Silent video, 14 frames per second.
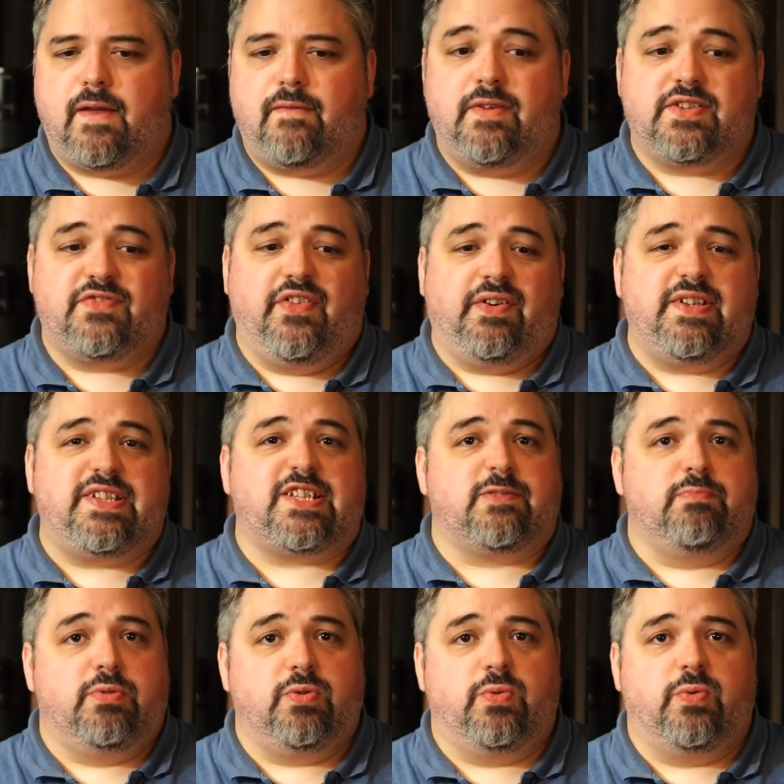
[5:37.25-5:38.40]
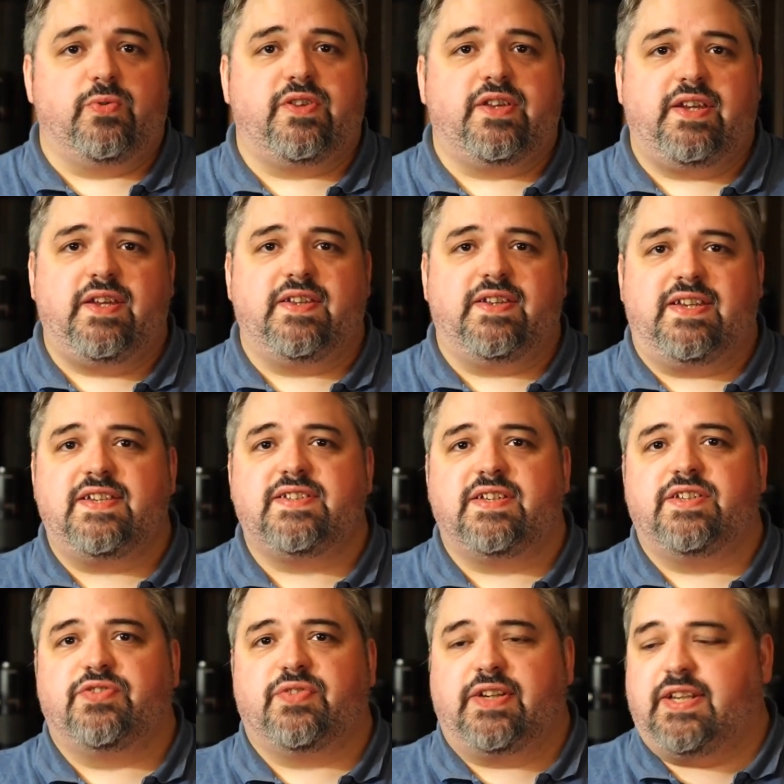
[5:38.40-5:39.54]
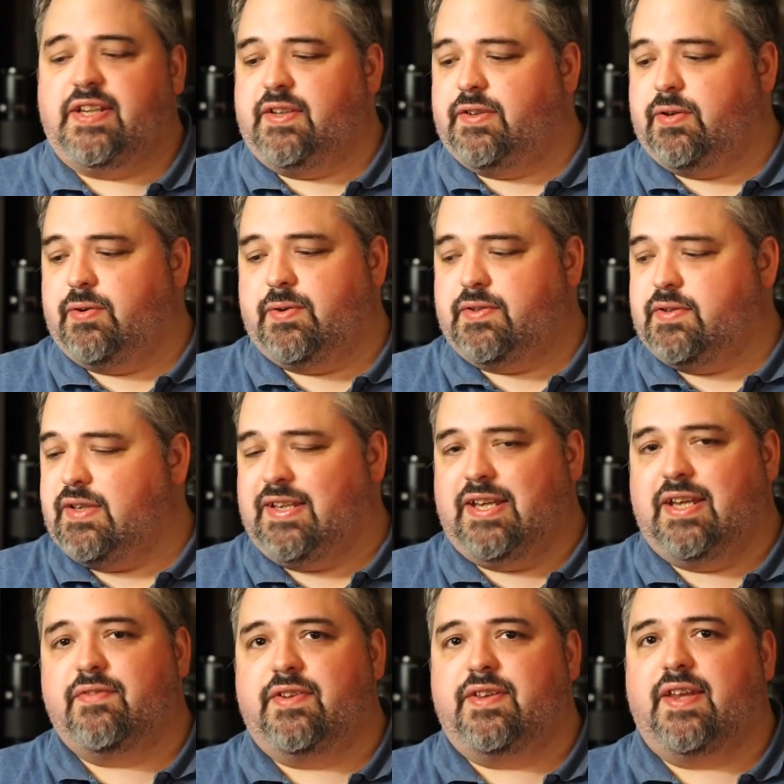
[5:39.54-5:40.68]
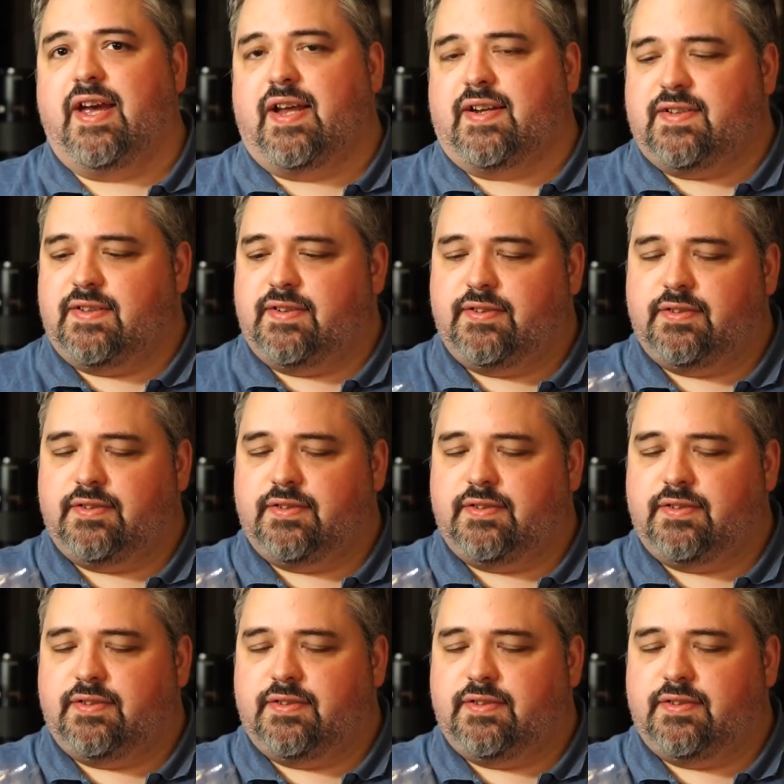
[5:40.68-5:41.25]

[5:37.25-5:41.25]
It's very smooth and easy drinking, though, and given that.